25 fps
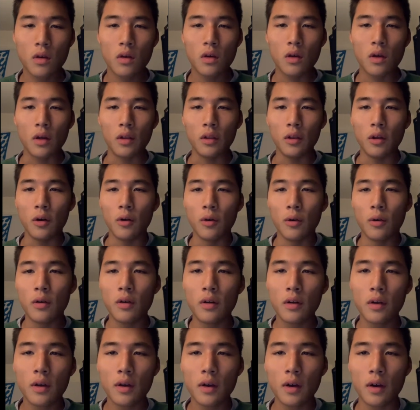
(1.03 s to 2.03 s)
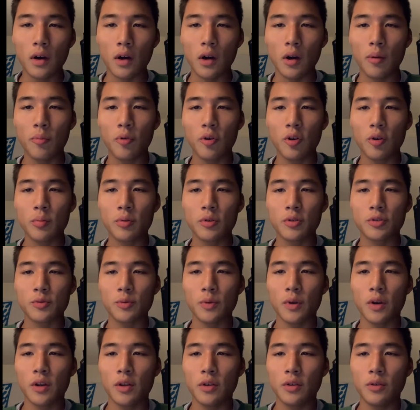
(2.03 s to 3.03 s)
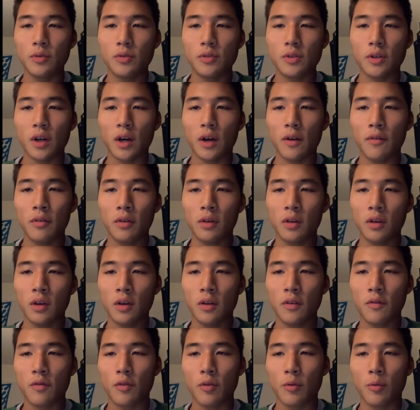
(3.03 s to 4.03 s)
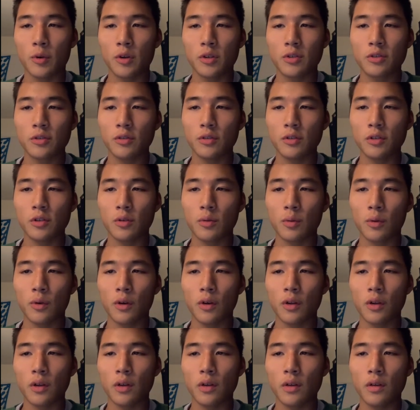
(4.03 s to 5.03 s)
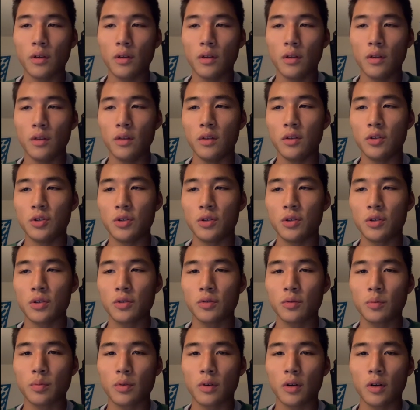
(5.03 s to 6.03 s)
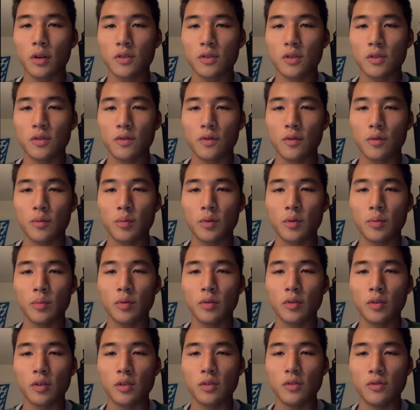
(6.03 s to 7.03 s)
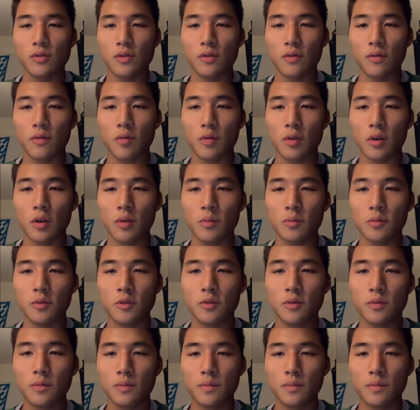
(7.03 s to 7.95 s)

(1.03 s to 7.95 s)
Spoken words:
Hello, I'm here to persuade you to advocate for racial inequality in the judicial process for people accused of crimes.